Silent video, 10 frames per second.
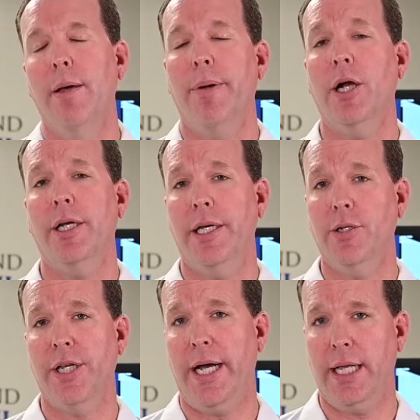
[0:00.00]
Peritoneal
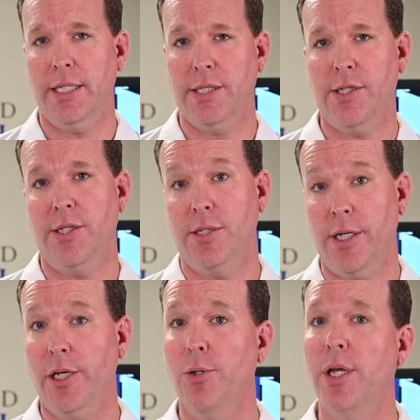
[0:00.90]
dialysis is a
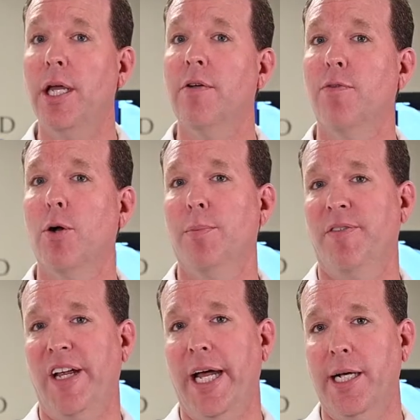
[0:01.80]
unique form of
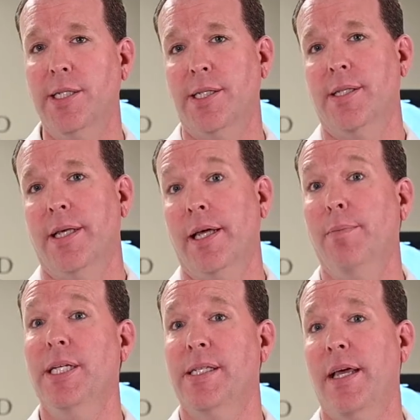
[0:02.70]
dialysis that can
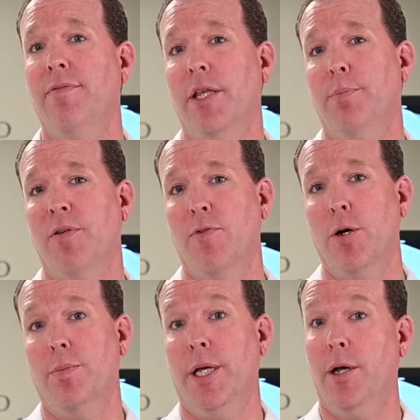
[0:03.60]
be safely
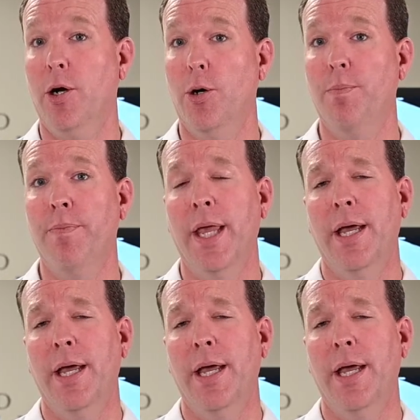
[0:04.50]
performed at home.